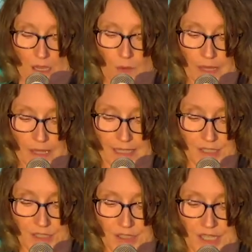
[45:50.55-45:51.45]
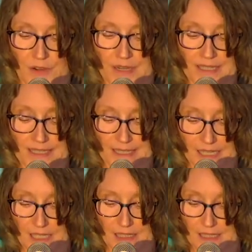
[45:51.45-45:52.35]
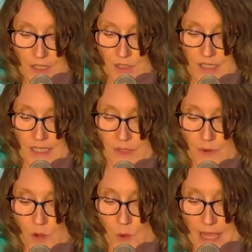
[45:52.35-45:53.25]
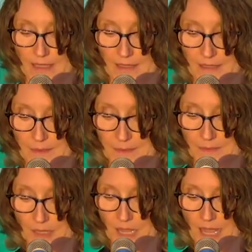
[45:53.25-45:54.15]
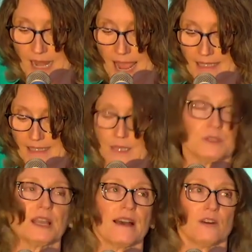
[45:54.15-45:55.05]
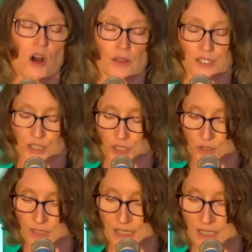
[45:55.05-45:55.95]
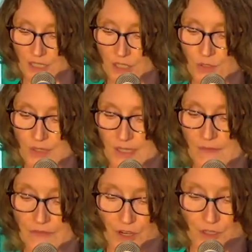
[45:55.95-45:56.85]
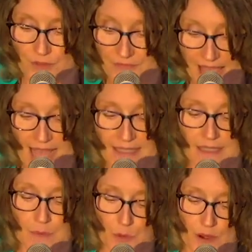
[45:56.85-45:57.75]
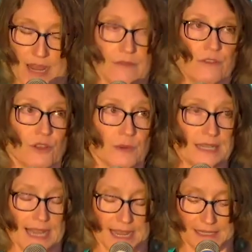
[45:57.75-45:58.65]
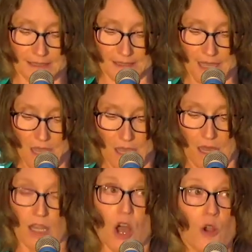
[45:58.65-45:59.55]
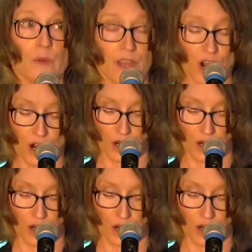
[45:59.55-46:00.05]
Well, Esther seriously considers his requests and asked him to have all the Jews in Susa fast and pray for three days, along with her.